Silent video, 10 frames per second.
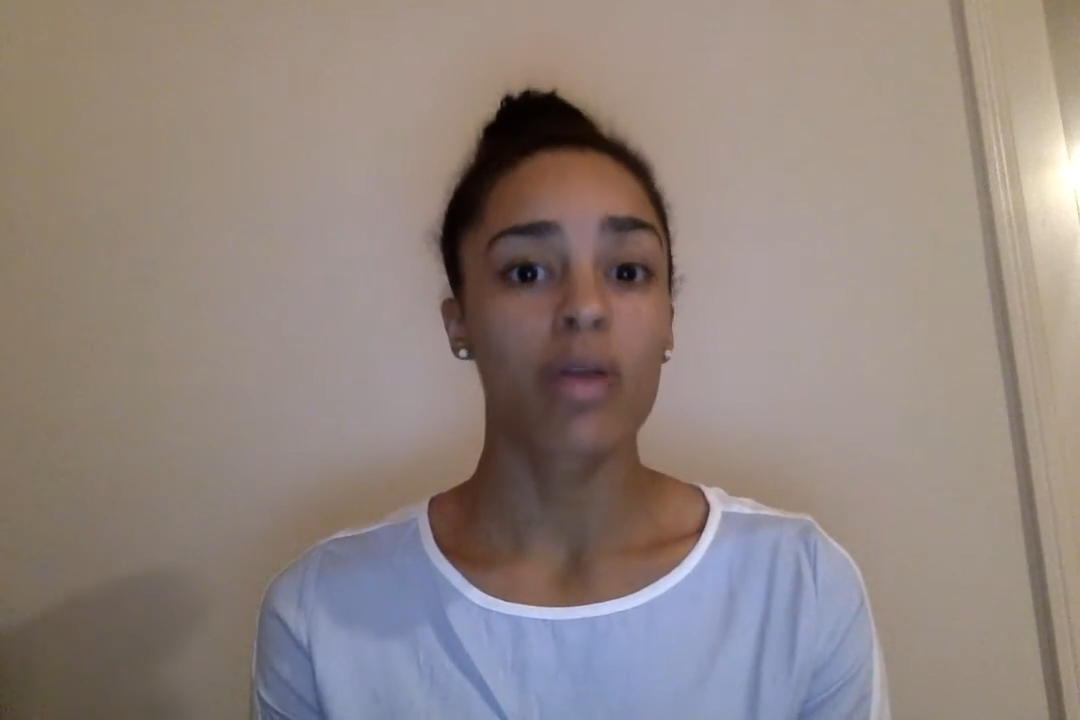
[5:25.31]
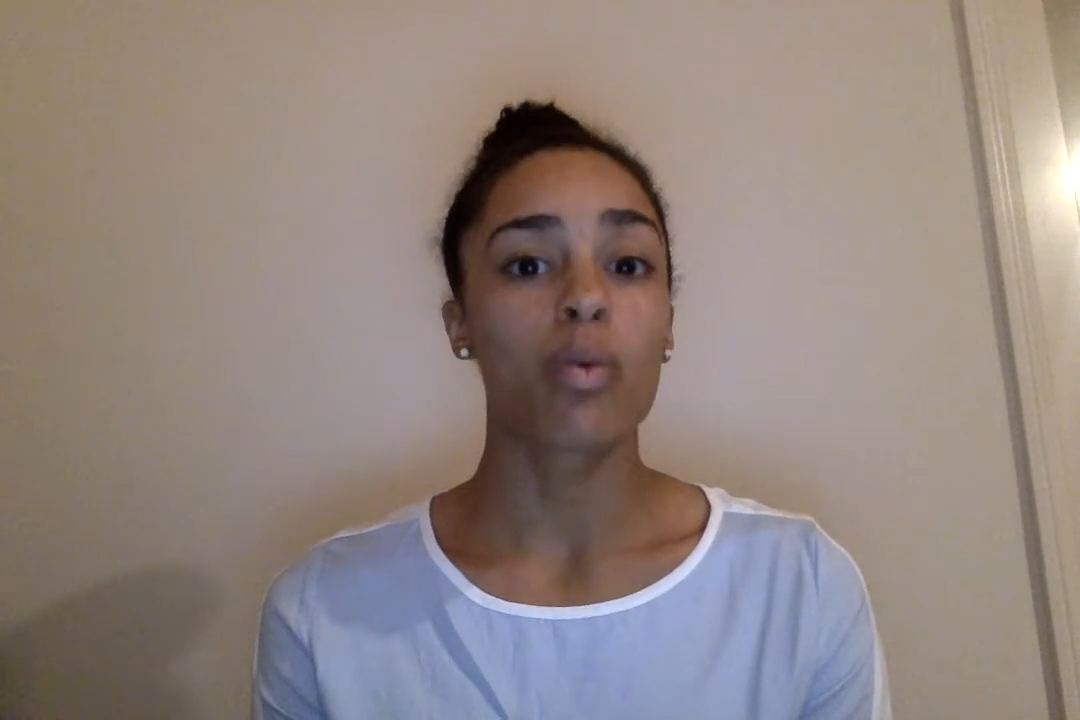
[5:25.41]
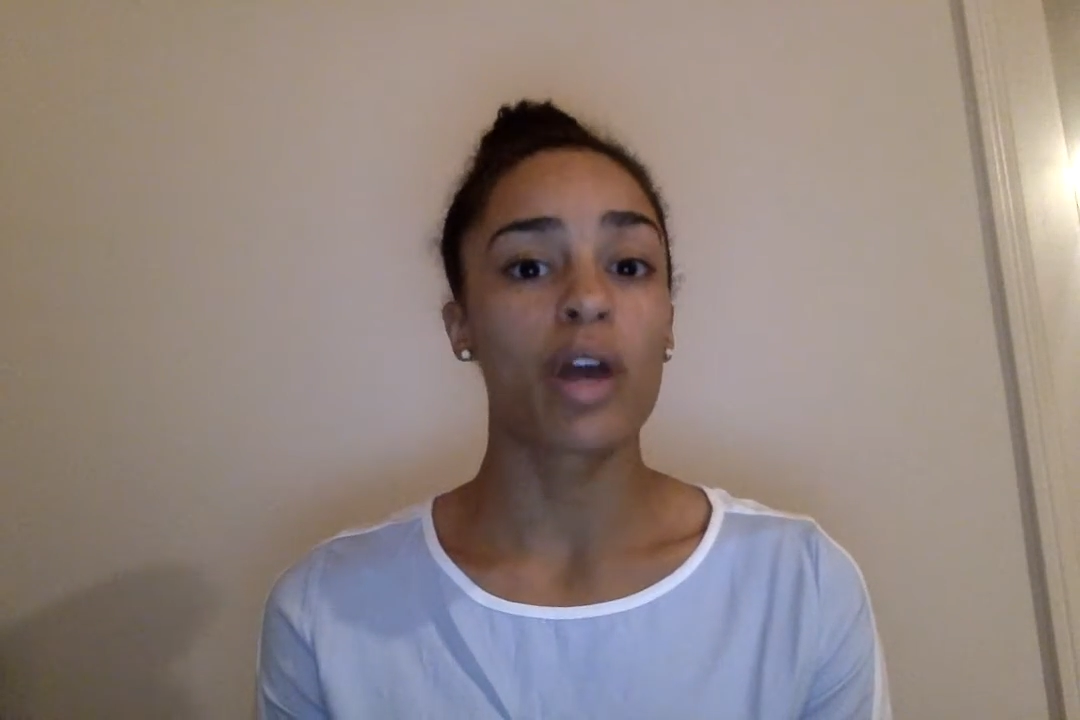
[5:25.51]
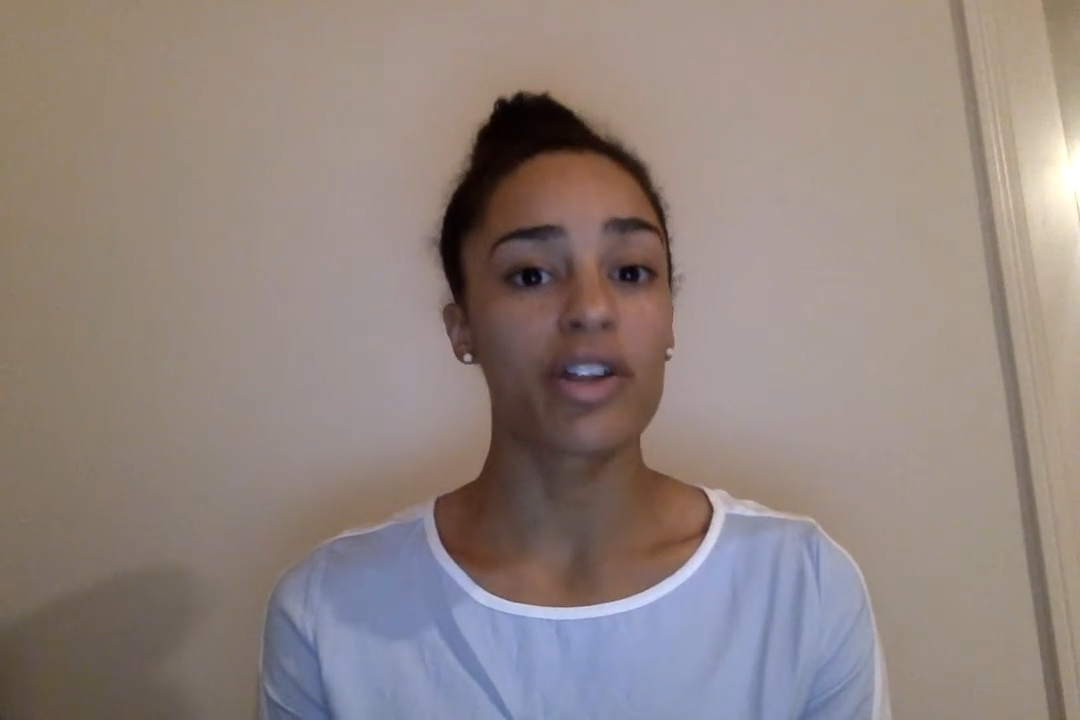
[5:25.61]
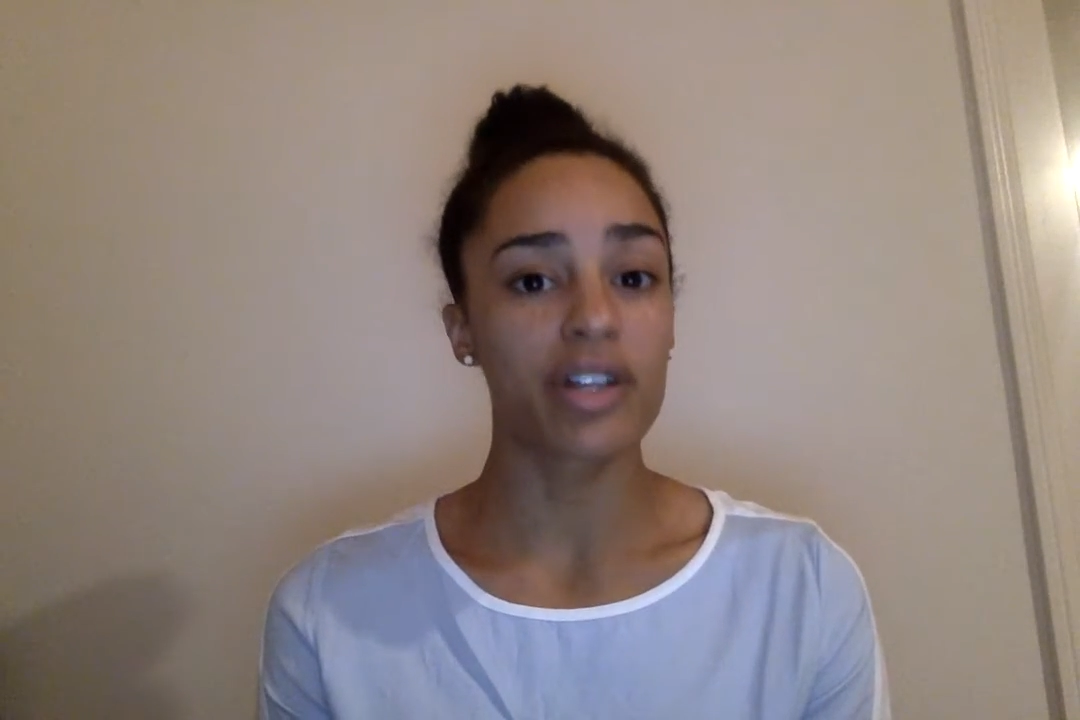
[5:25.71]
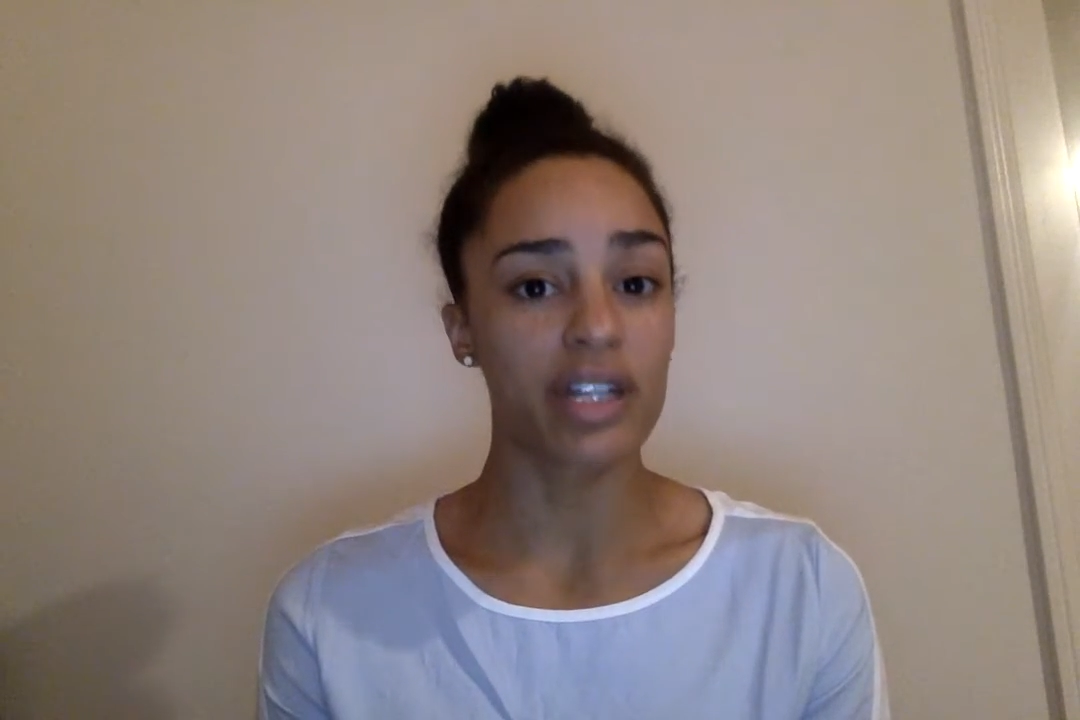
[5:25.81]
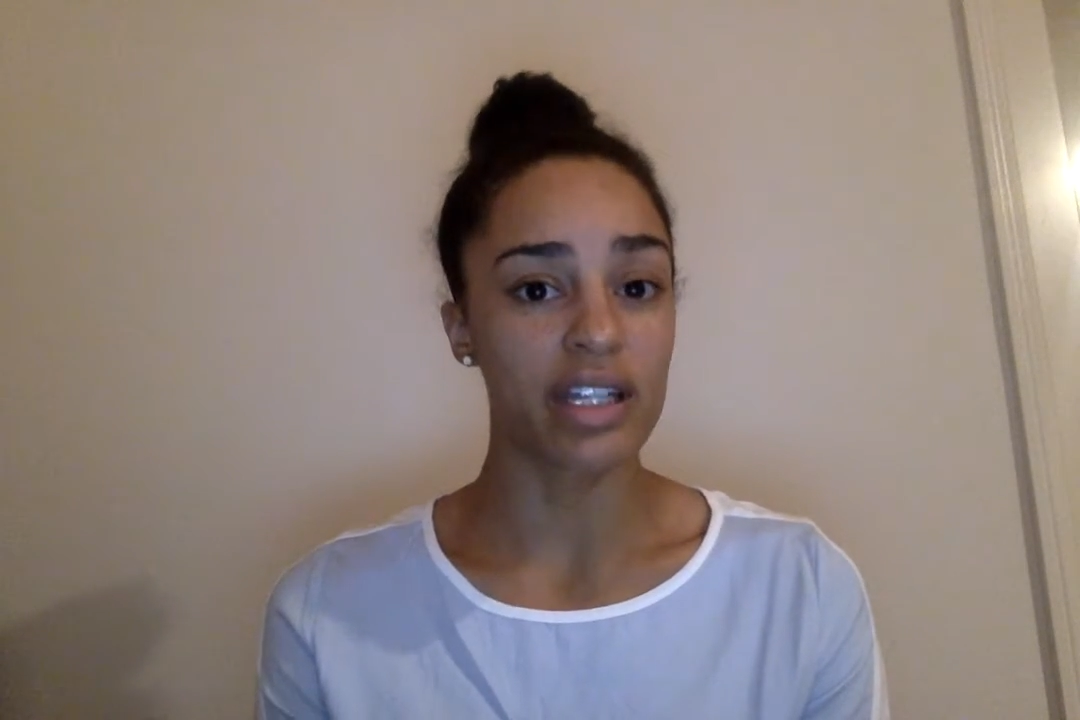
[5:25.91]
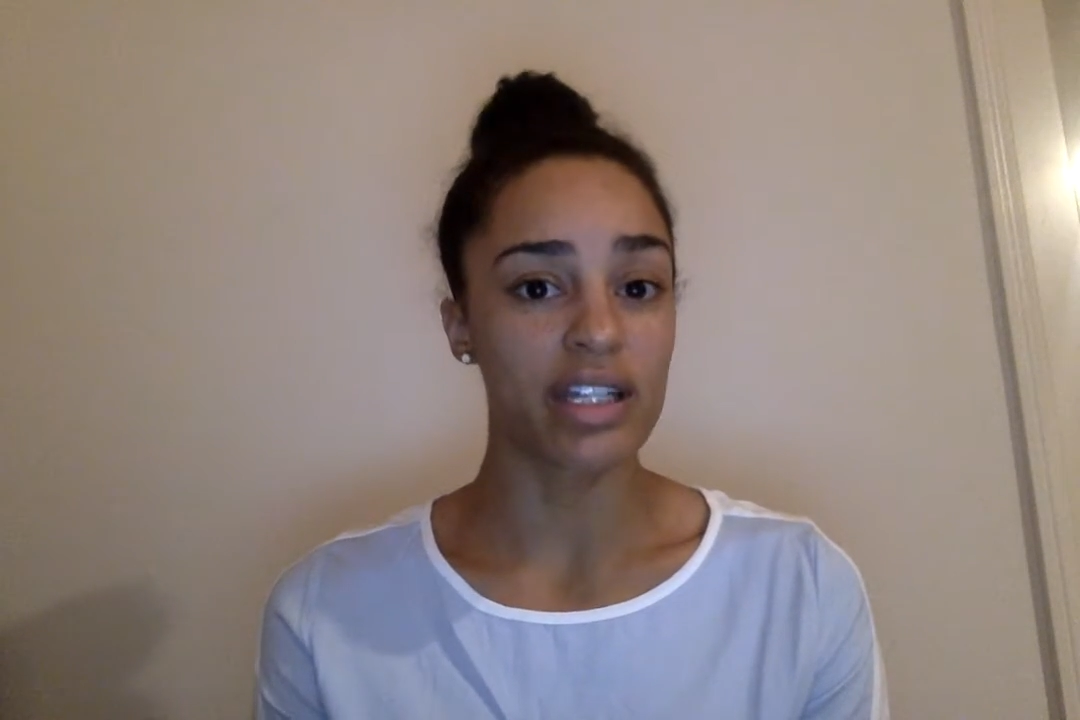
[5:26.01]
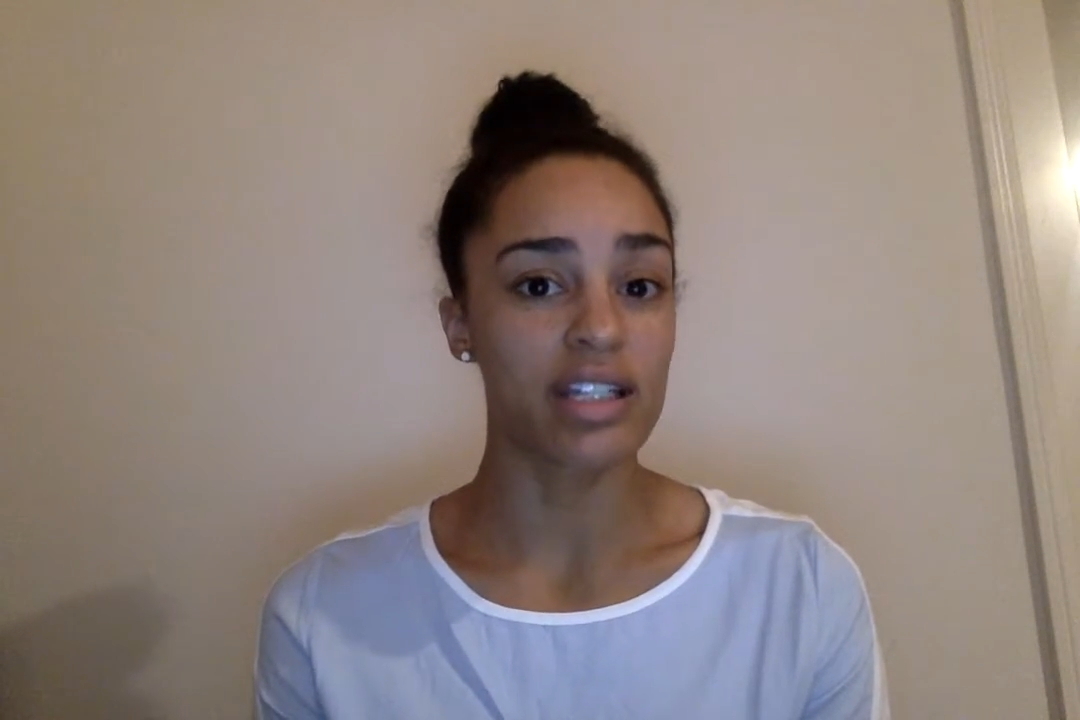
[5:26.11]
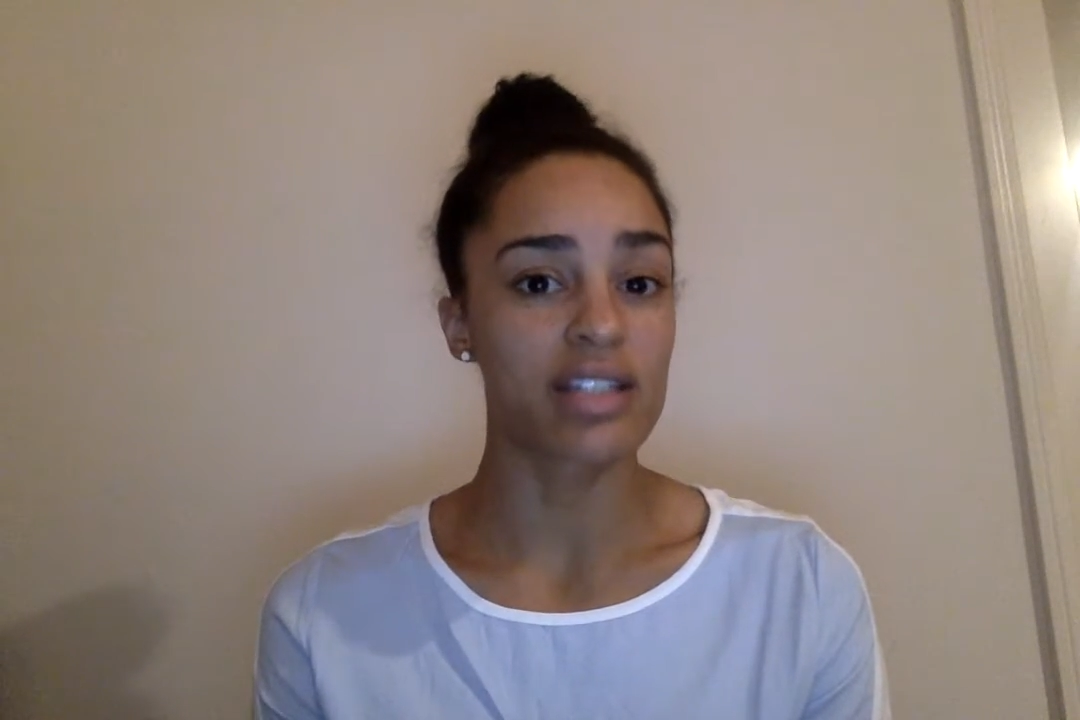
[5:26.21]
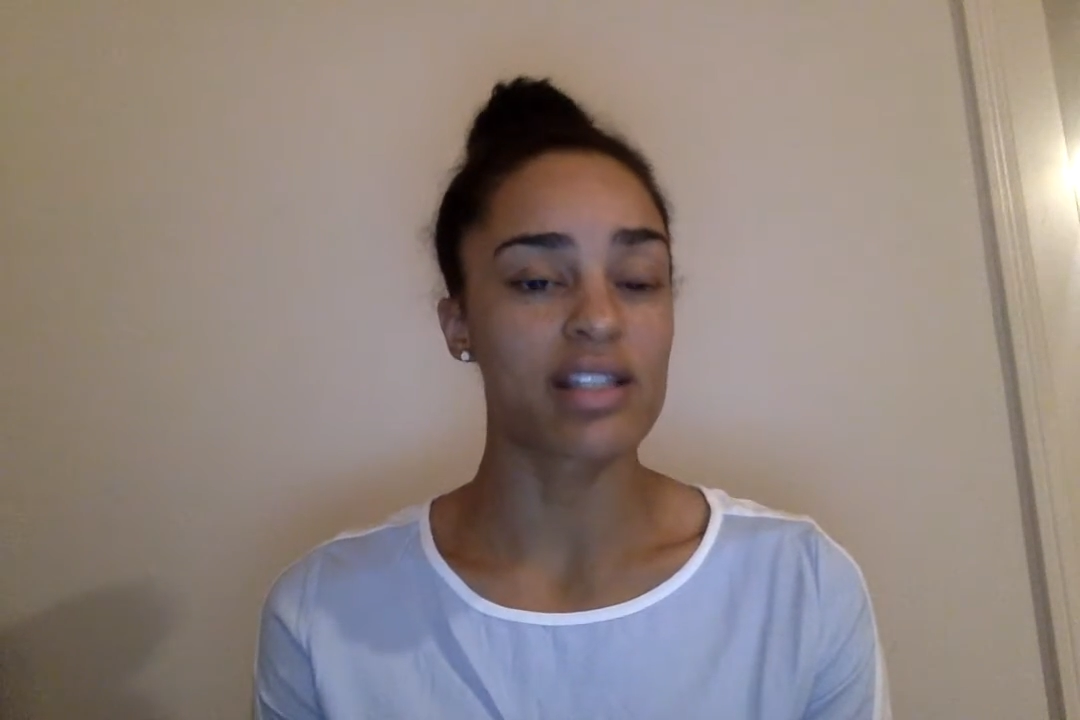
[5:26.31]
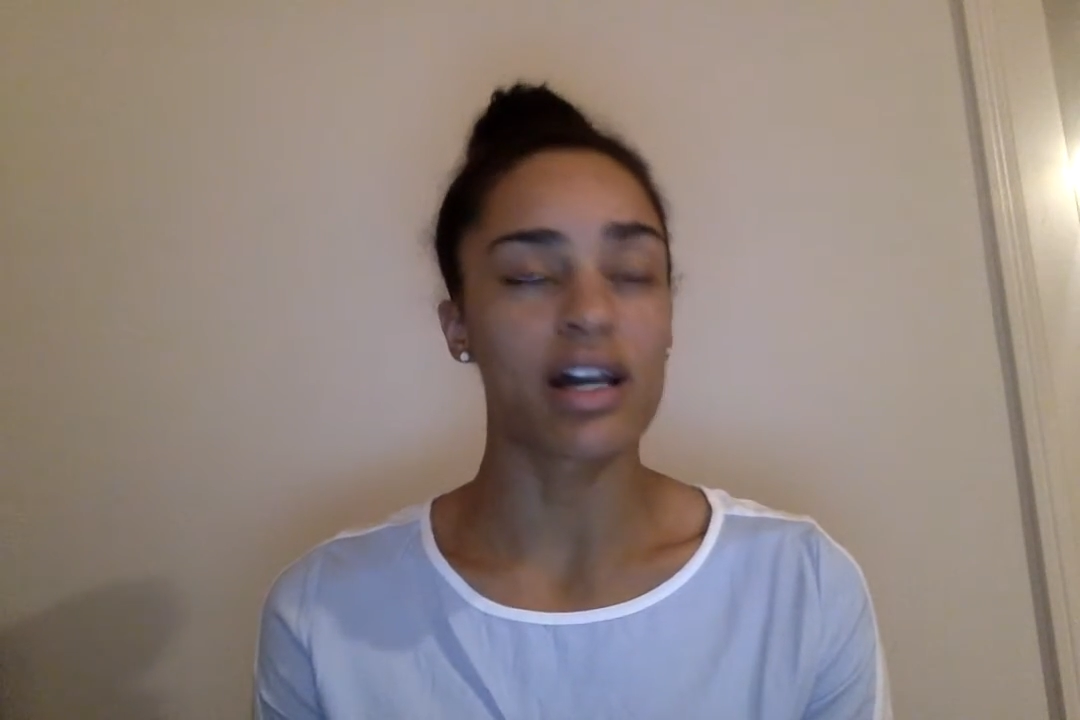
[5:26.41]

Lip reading: whether it is